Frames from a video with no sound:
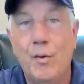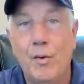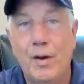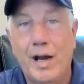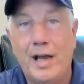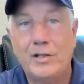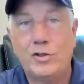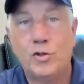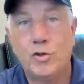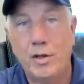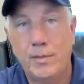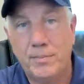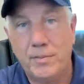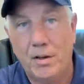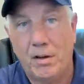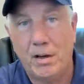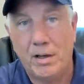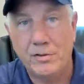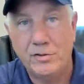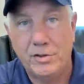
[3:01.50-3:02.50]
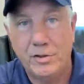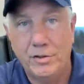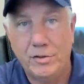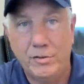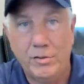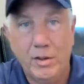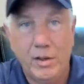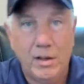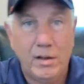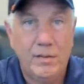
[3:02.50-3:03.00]
when I tripped
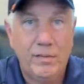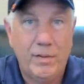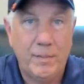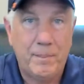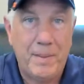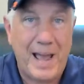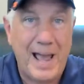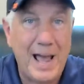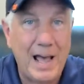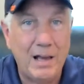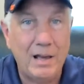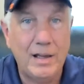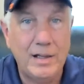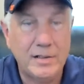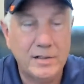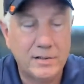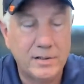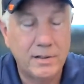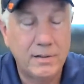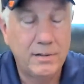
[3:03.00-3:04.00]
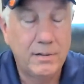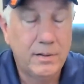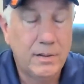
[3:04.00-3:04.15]
onto the pallets